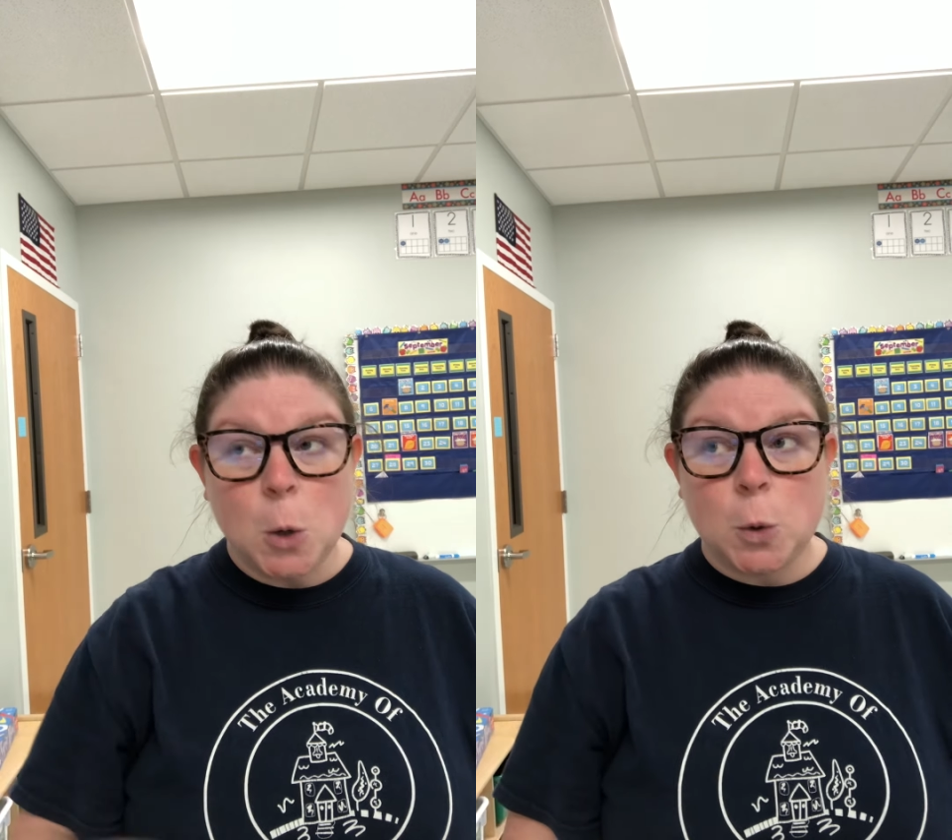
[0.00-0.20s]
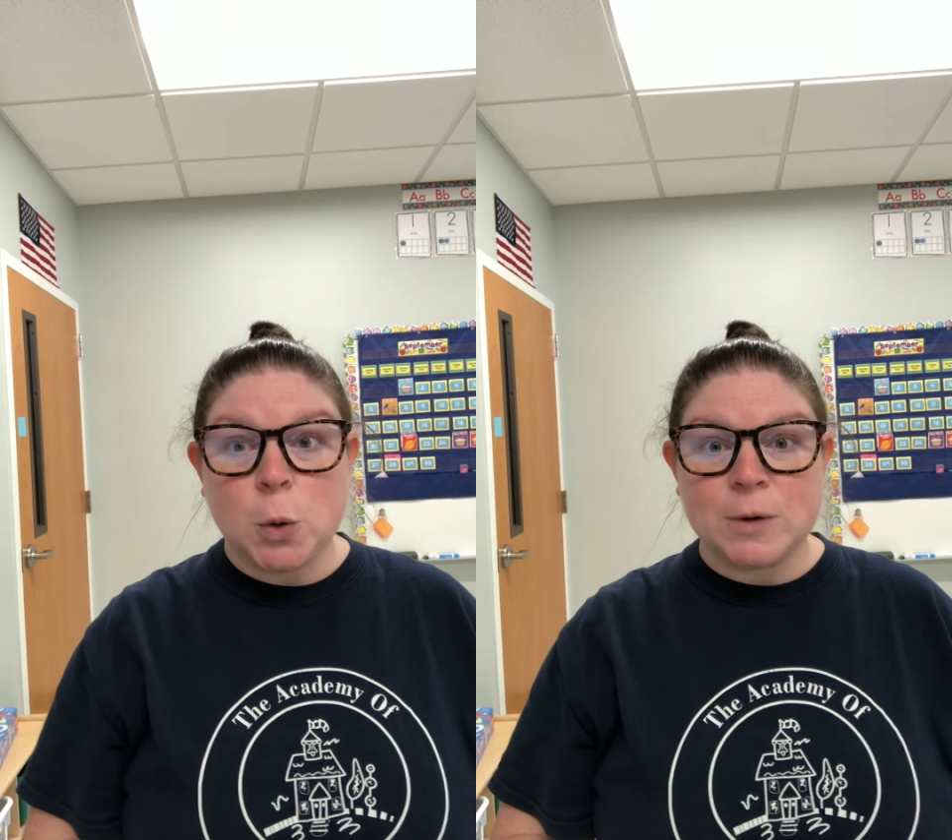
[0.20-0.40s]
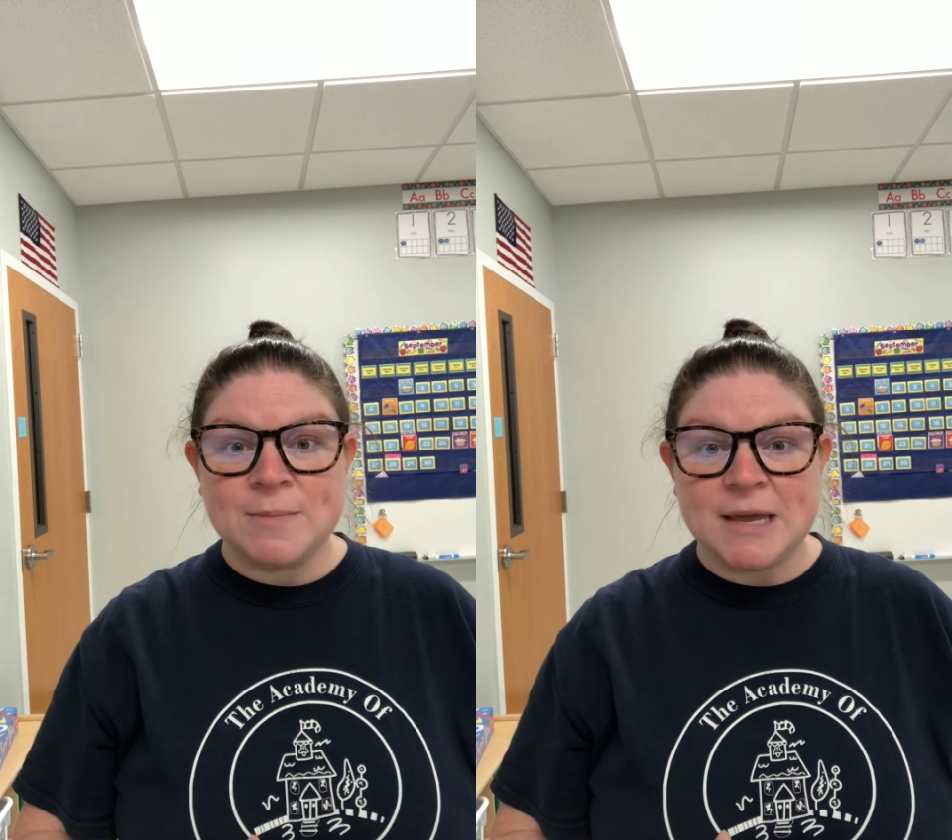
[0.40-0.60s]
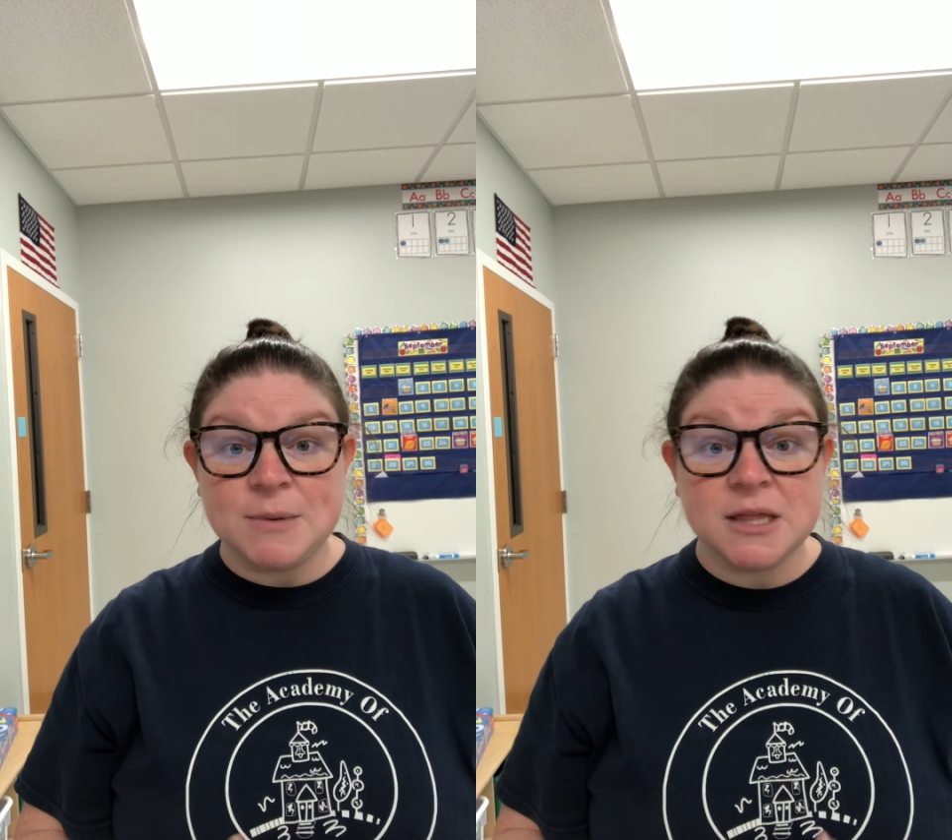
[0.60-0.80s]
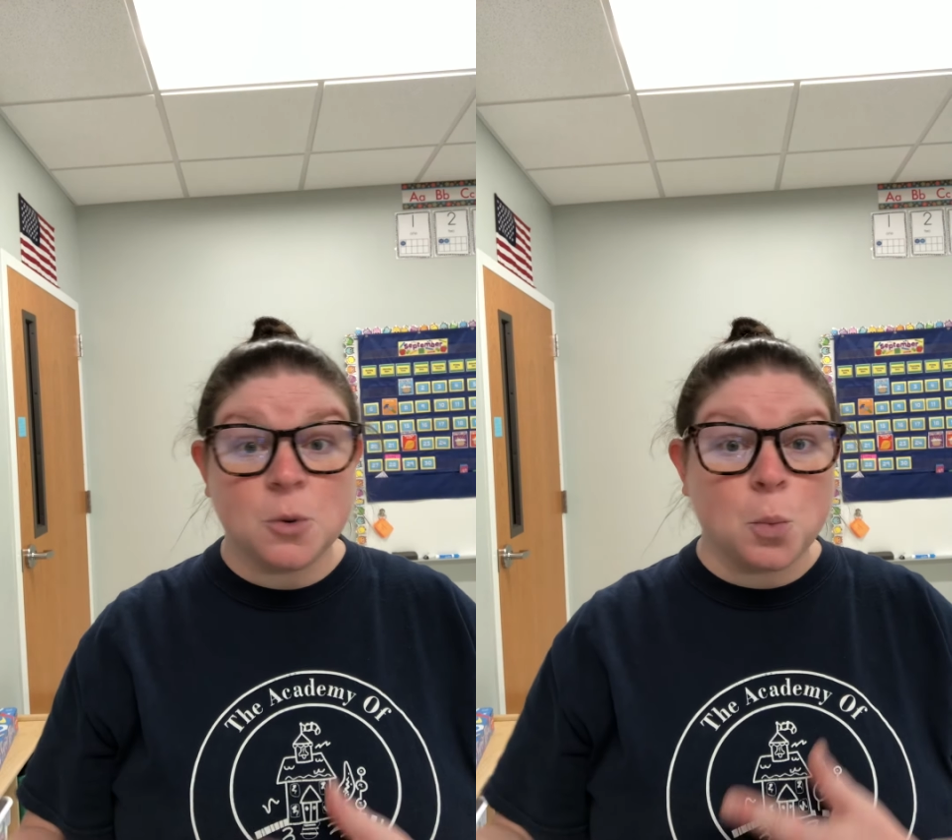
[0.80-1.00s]
Or
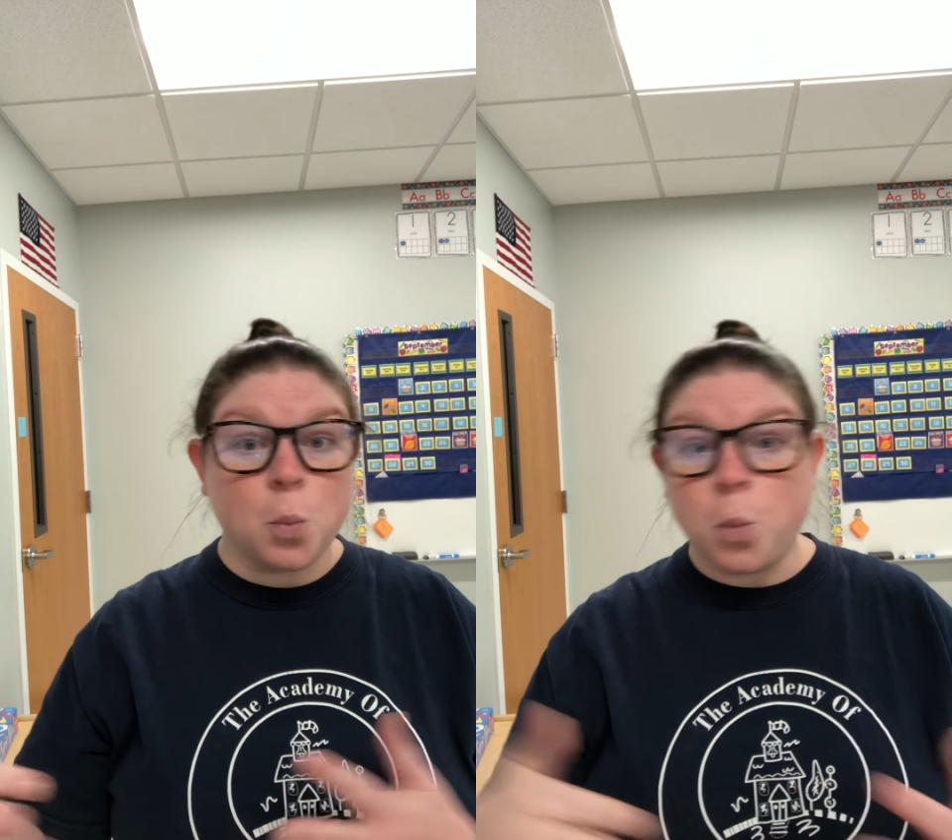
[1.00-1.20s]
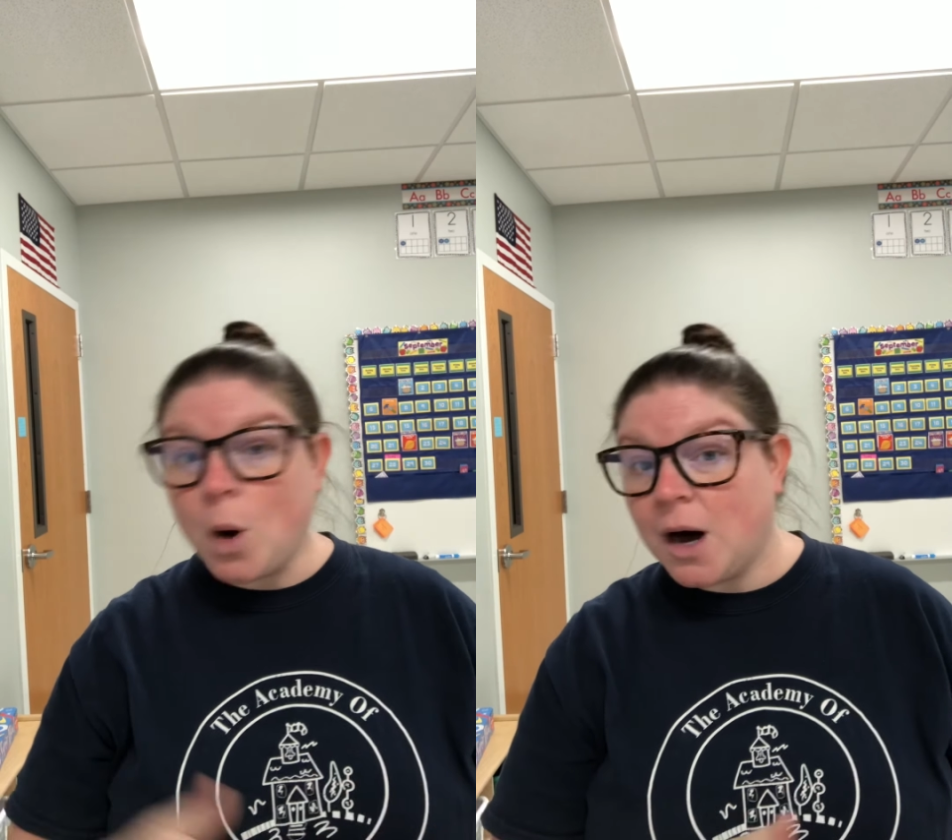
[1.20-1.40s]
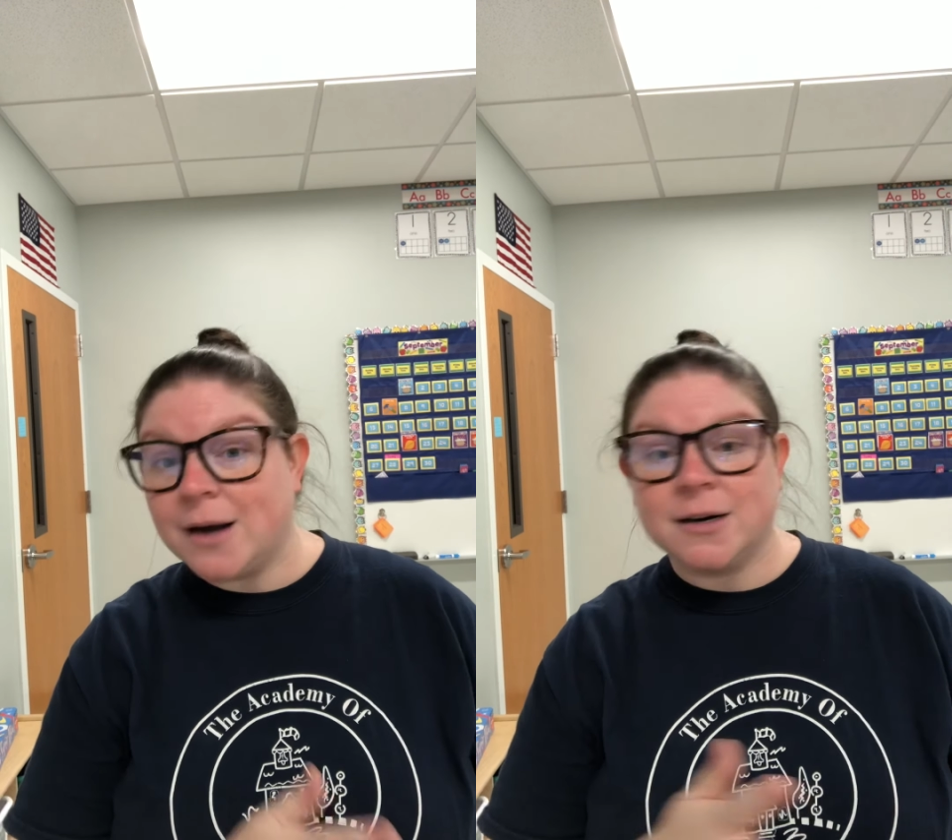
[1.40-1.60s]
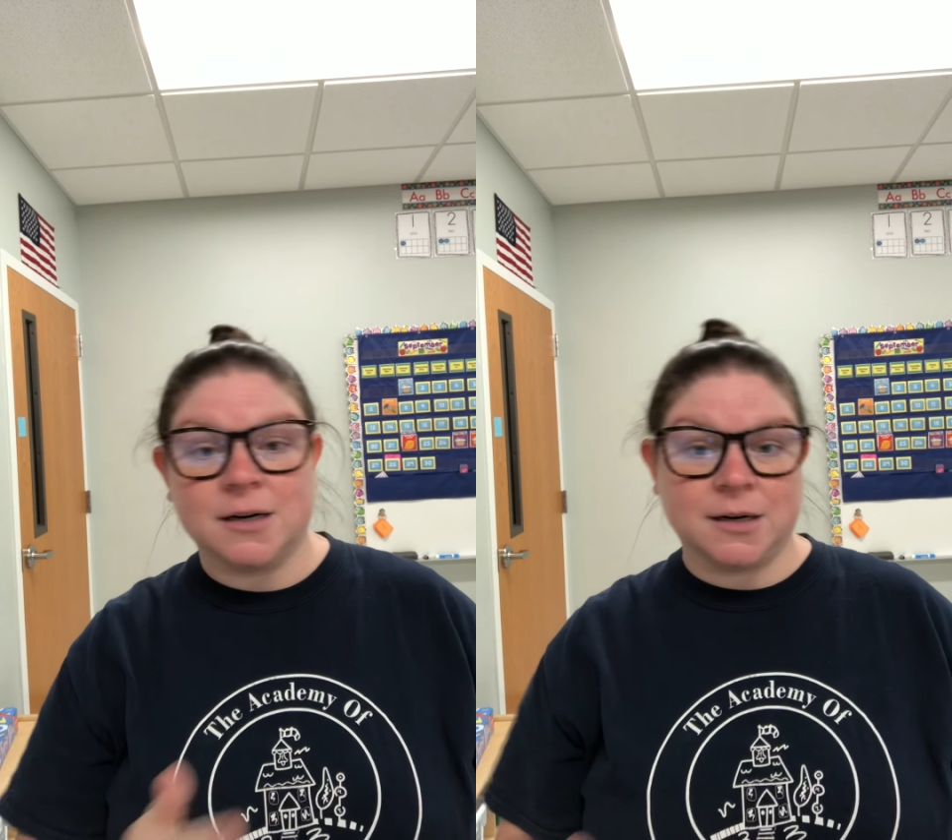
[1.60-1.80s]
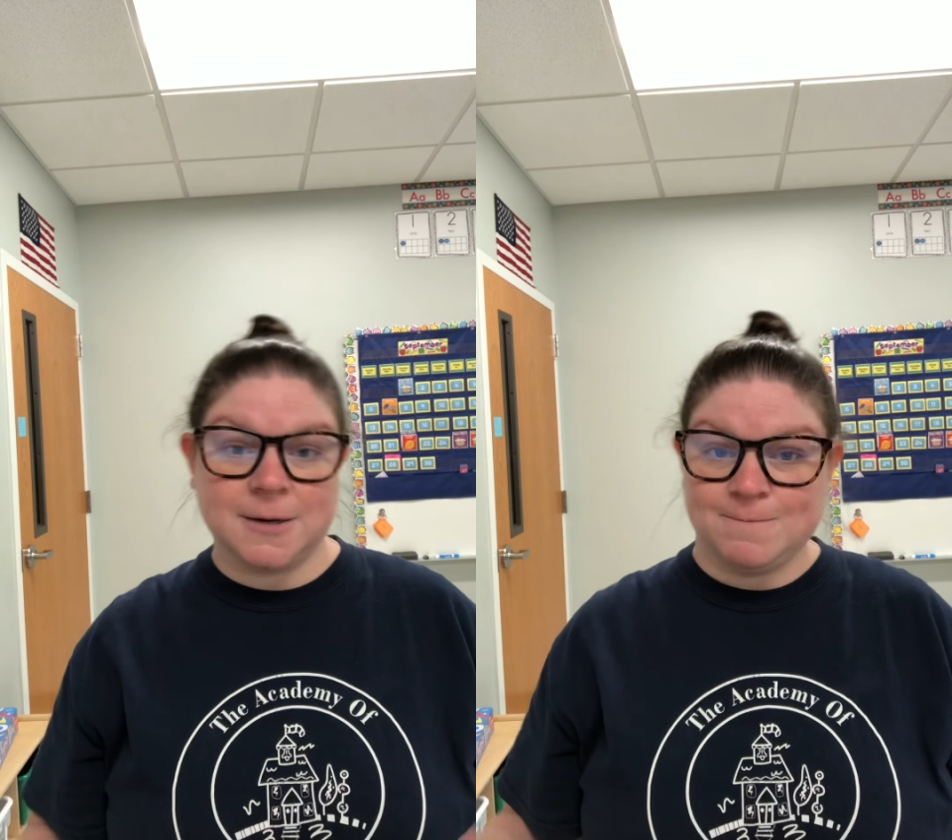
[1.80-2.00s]
maybe the
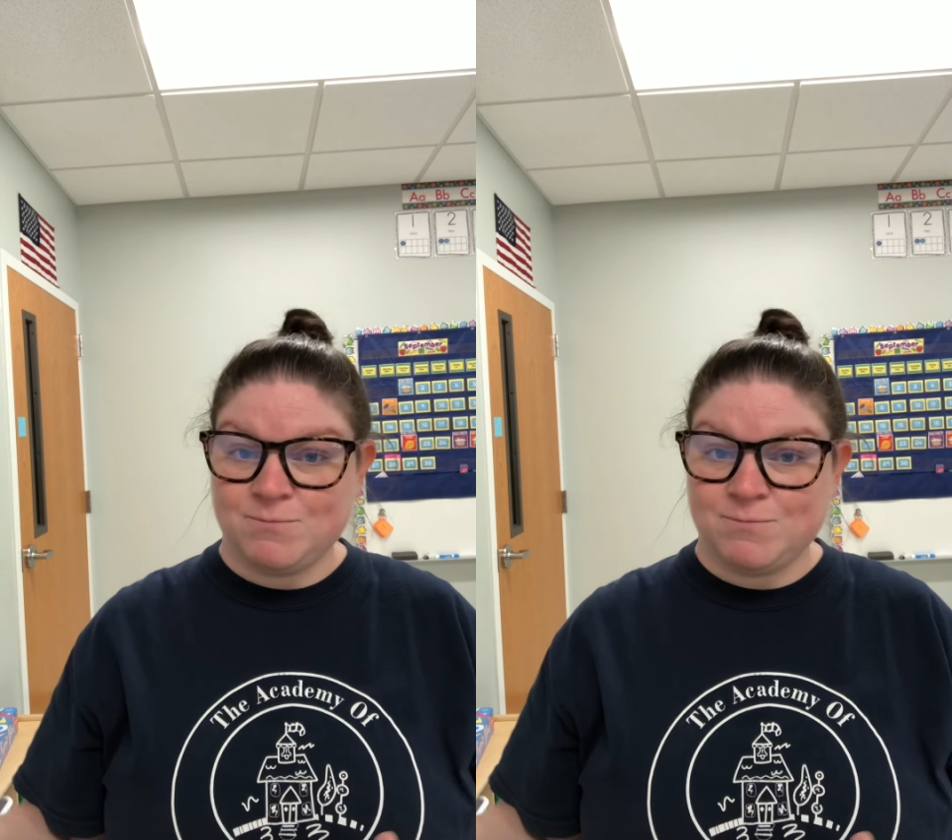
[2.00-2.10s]
water